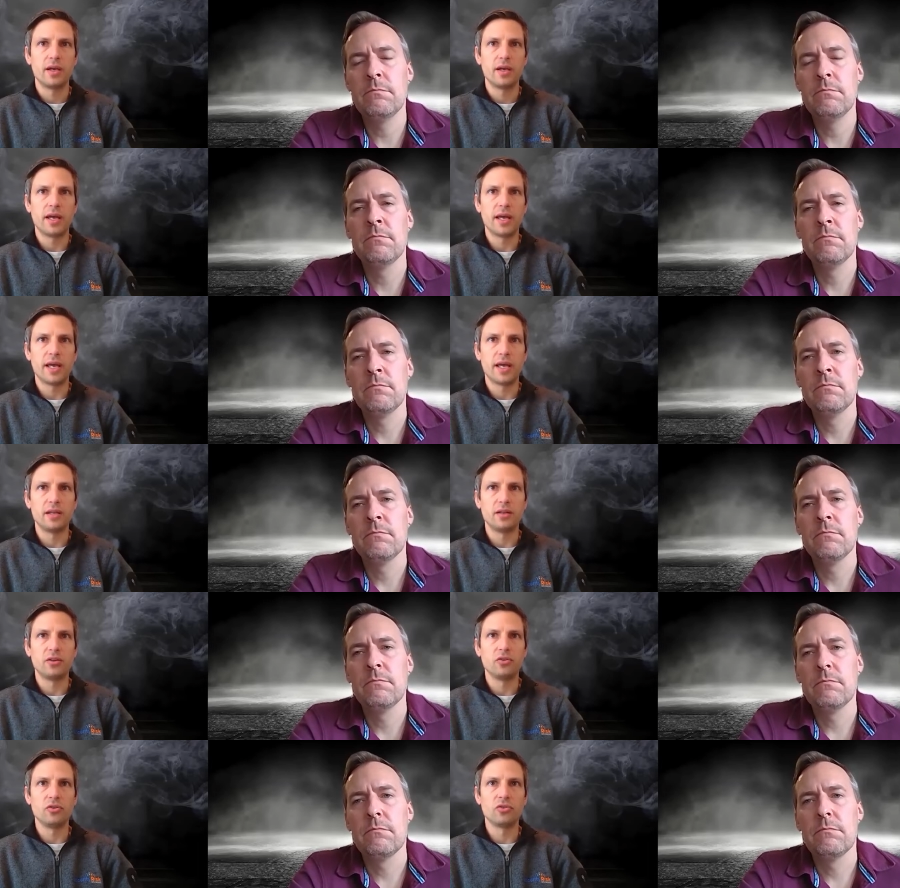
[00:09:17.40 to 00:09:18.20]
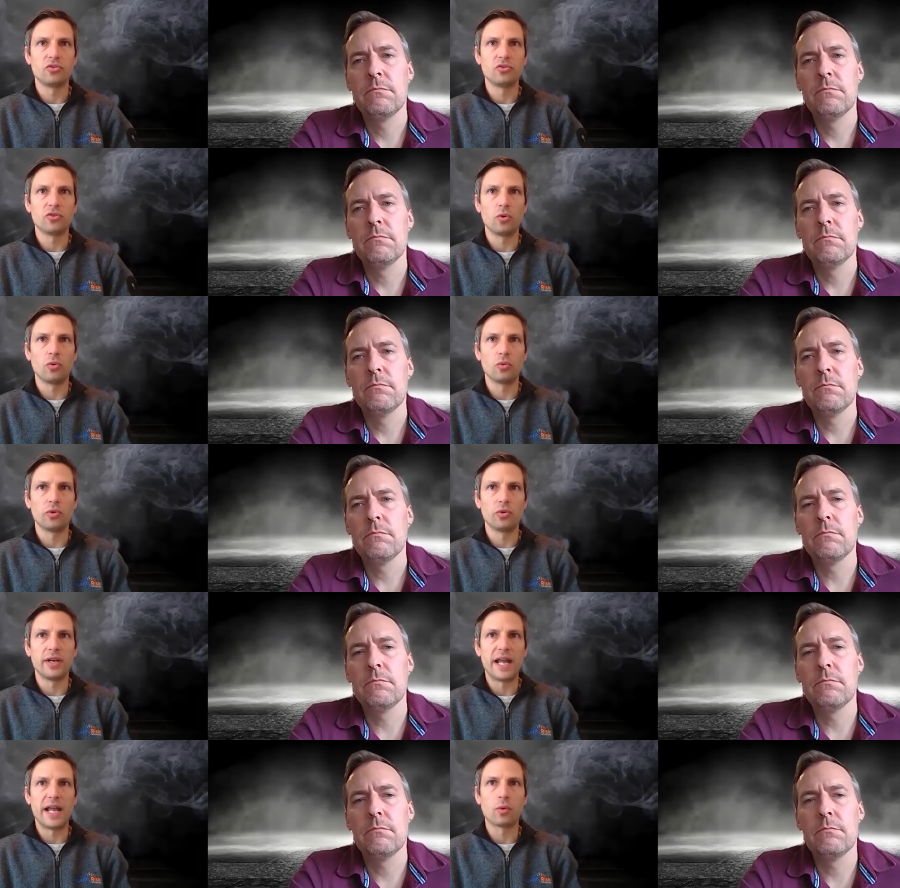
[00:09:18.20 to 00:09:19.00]
Speaker 1: And so
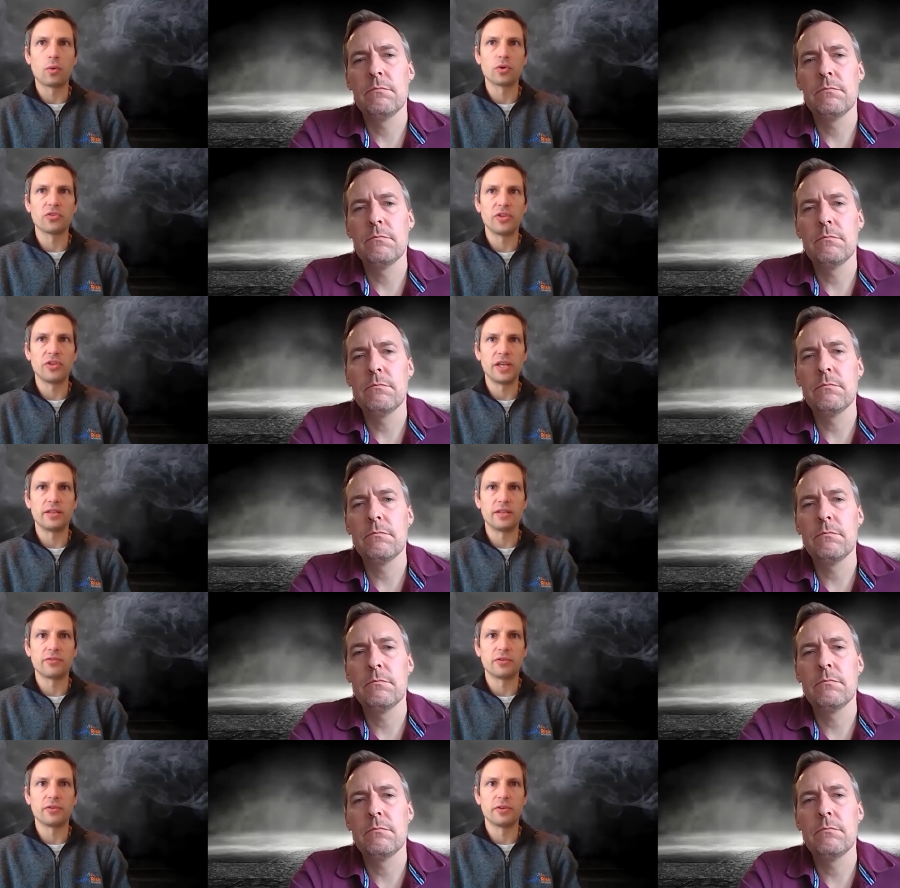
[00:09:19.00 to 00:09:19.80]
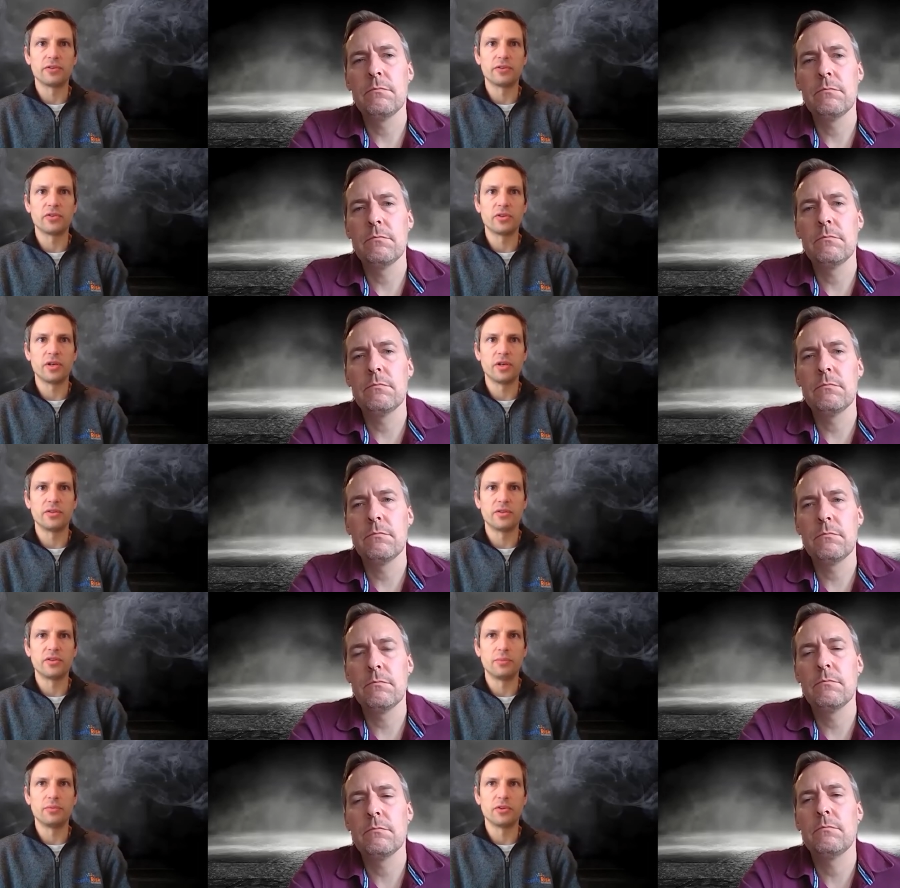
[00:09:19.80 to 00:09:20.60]
now we're seeing different uh,
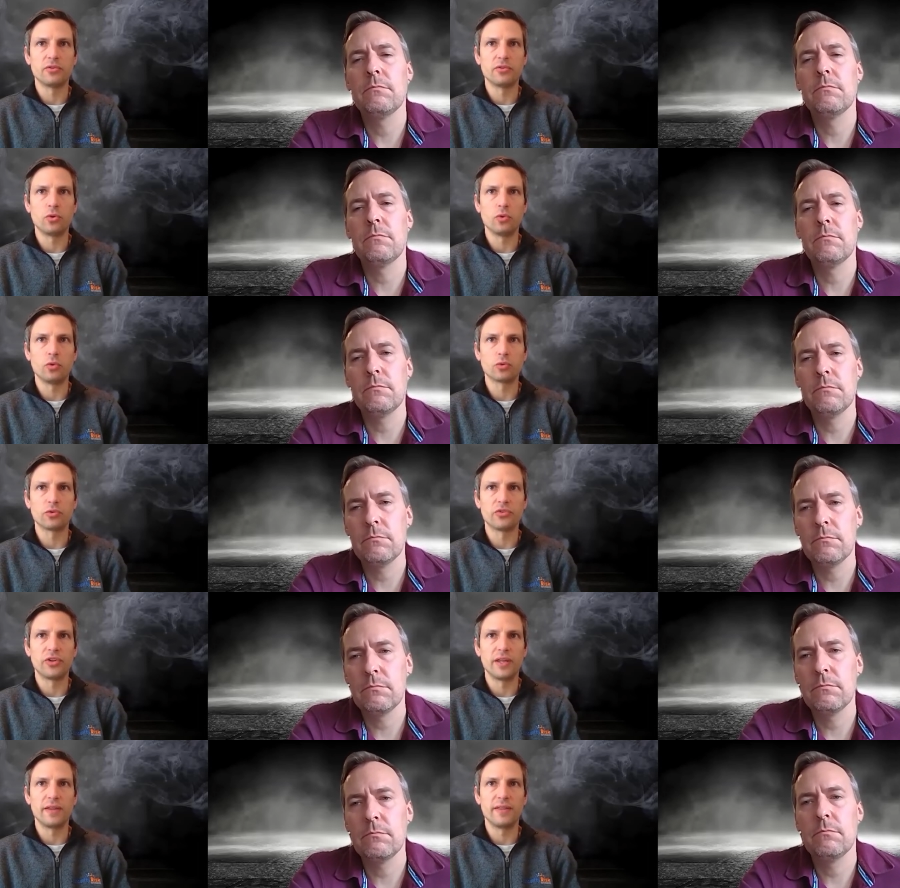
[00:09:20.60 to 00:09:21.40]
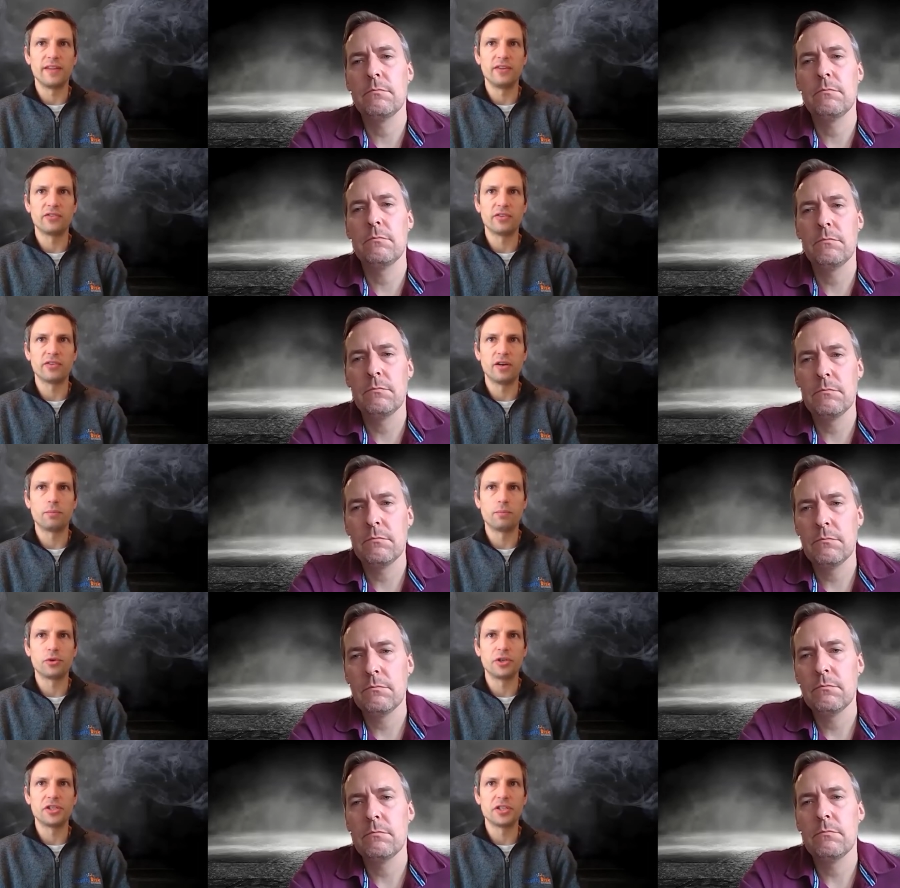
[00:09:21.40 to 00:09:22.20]
types of tools. We're seeing these uh,
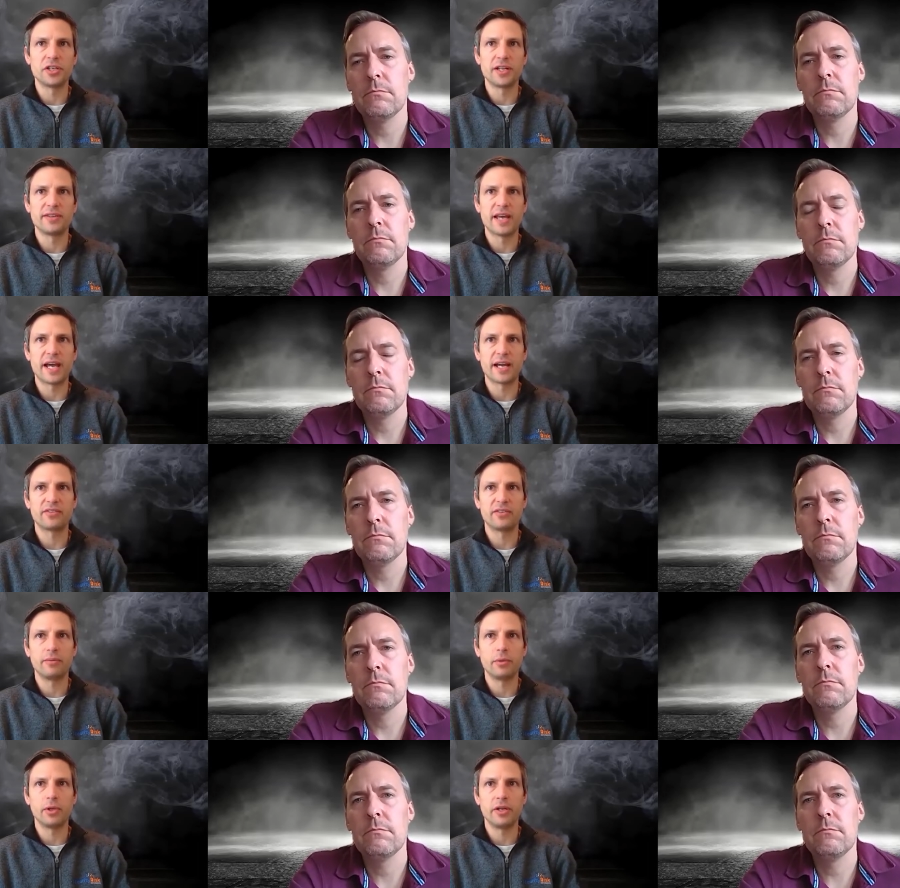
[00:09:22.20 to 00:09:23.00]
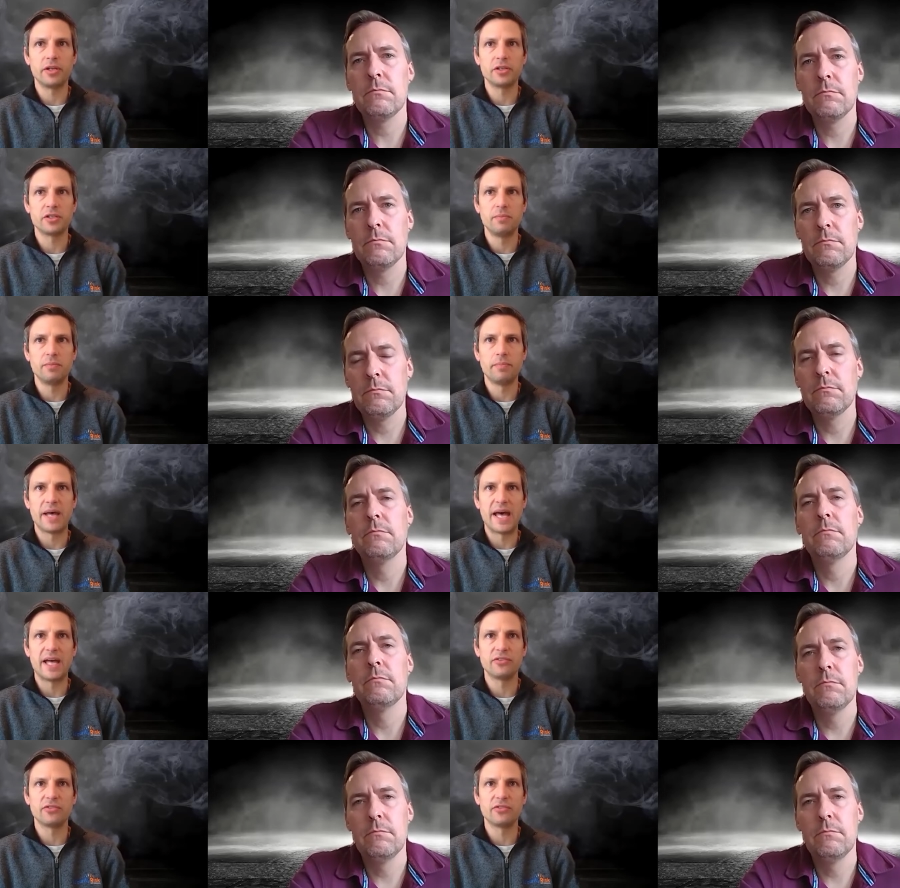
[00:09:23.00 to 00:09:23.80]
breach and attack simulation BAS